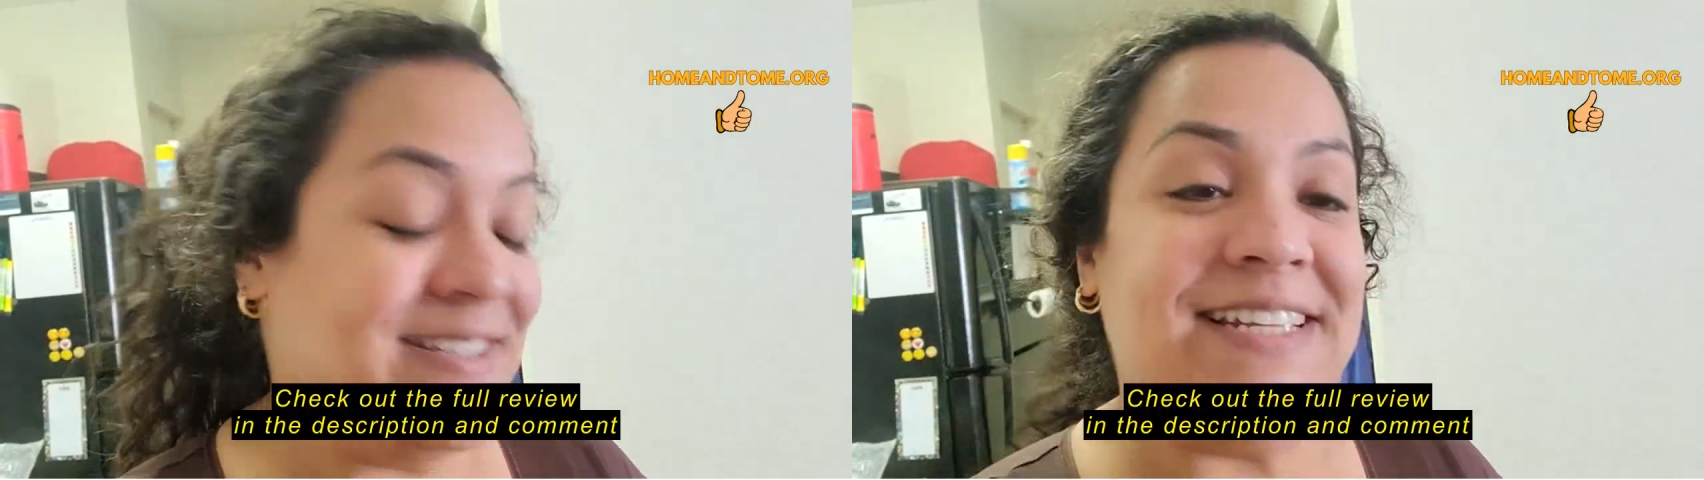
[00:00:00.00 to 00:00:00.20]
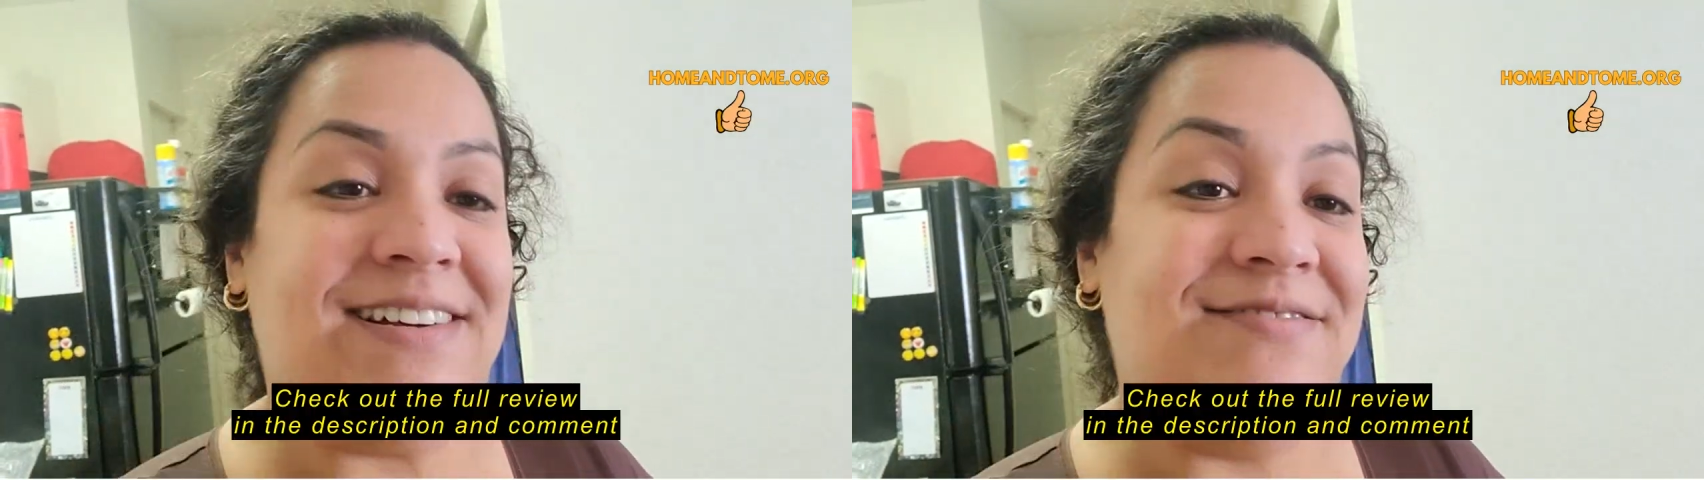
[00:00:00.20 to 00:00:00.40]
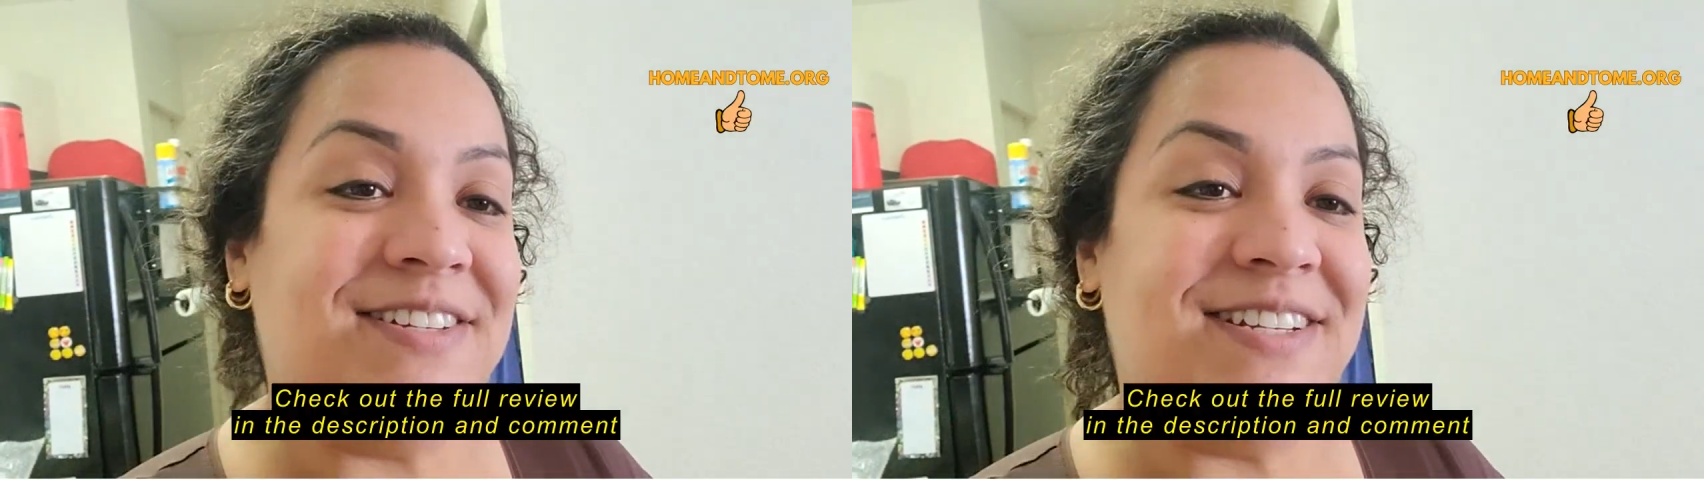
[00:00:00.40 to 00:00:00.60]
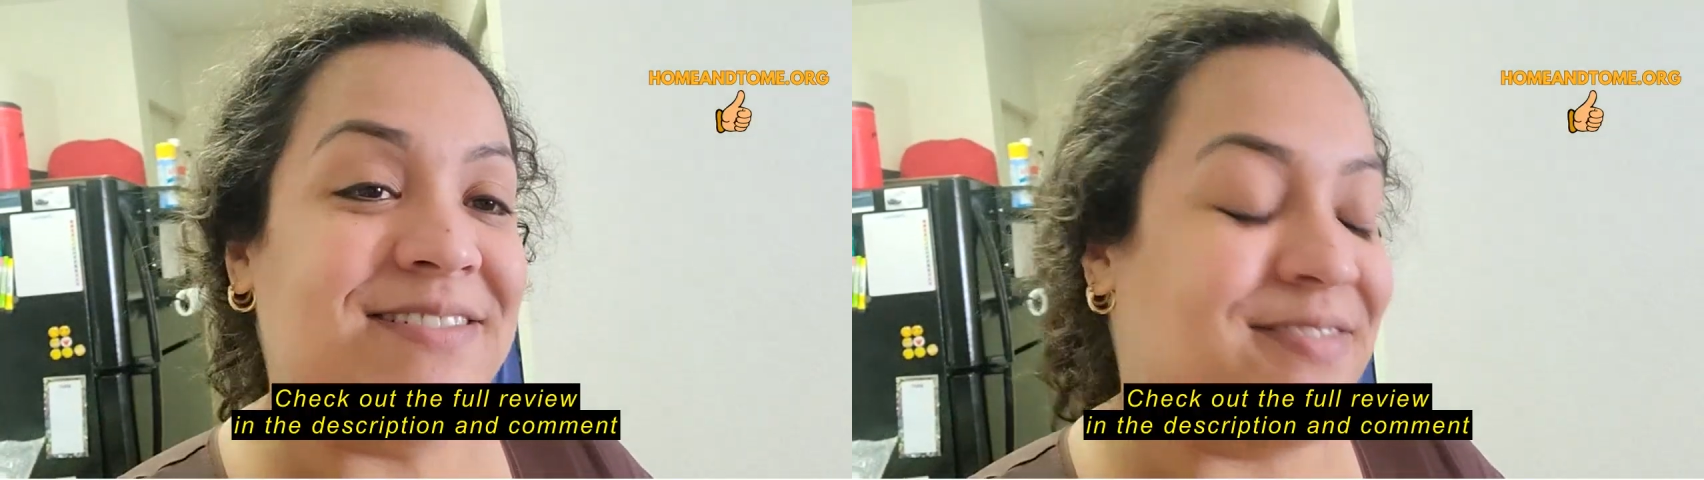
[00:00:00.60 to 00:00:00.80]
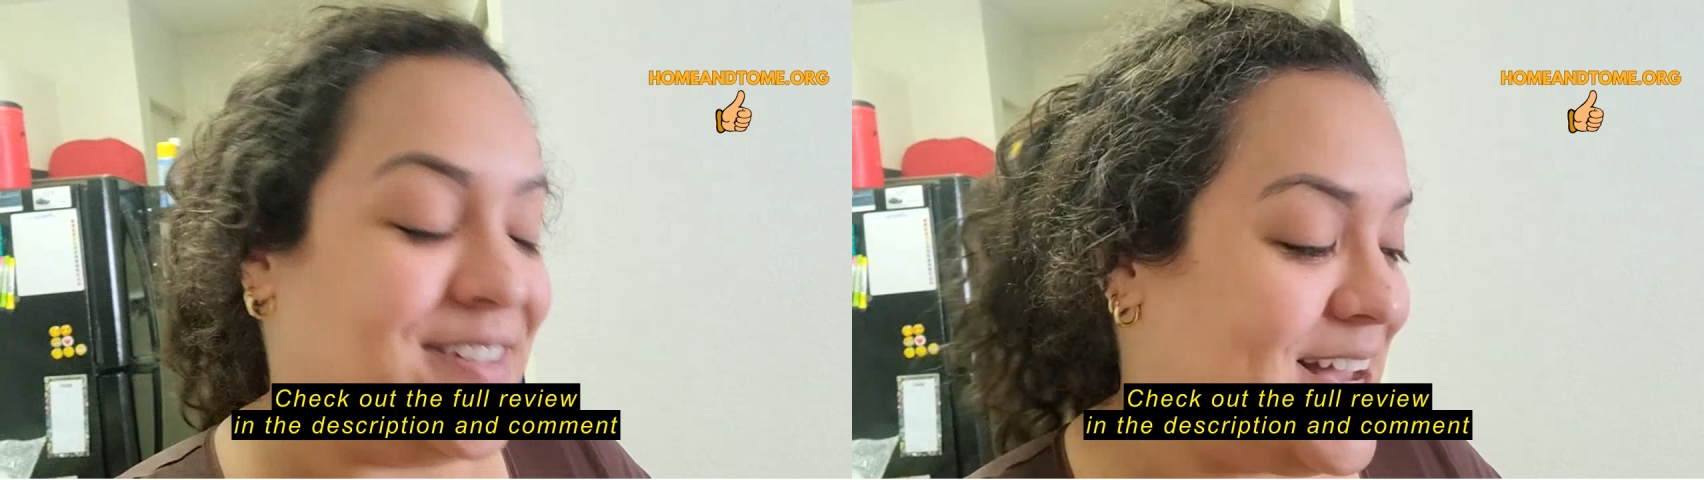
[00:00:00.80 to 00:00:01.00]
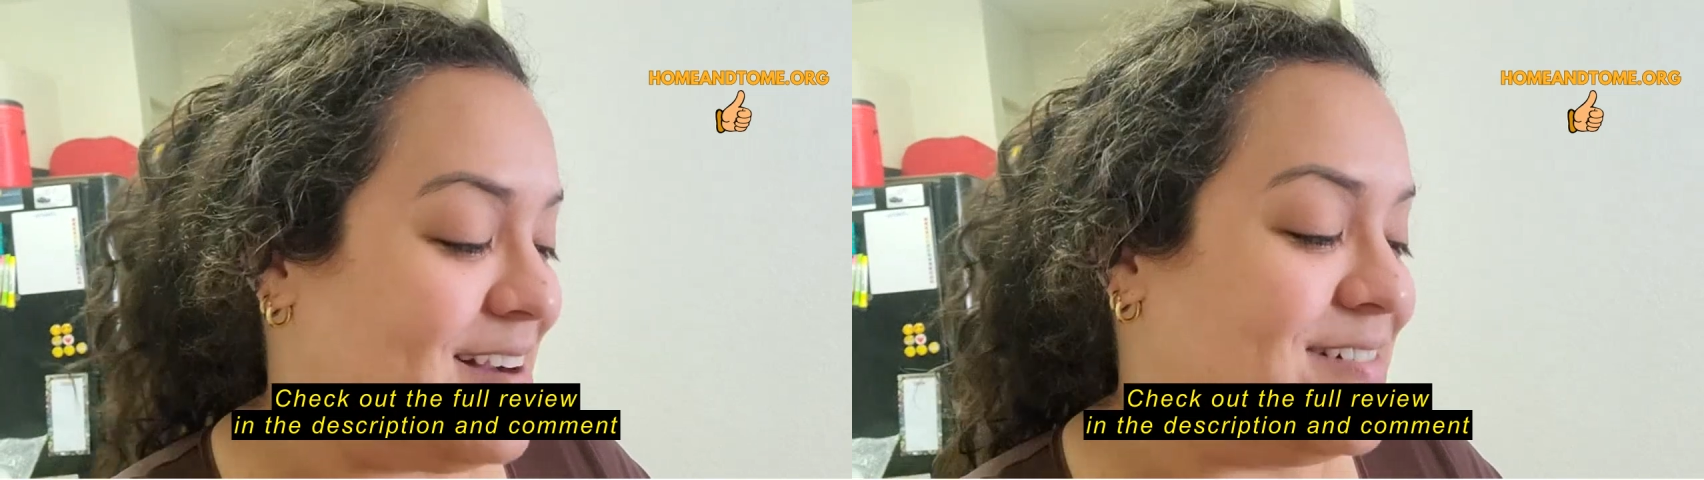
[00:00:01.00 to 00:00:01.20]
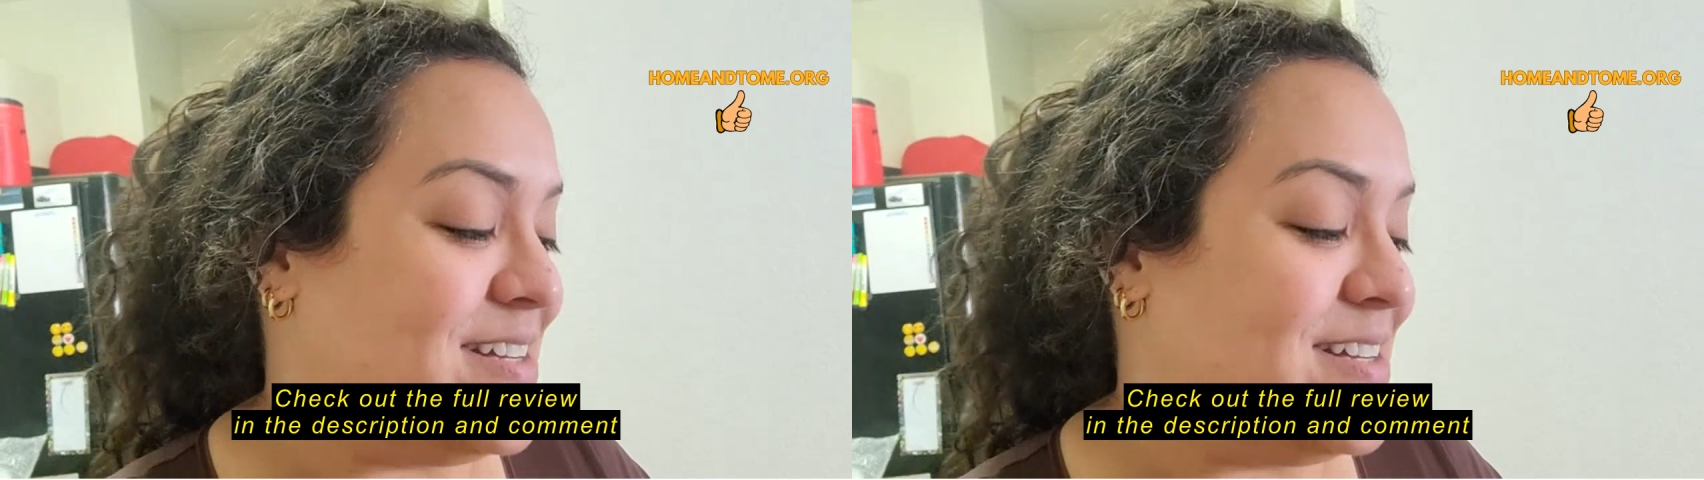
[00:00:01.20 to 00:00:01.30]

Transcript: salvage it without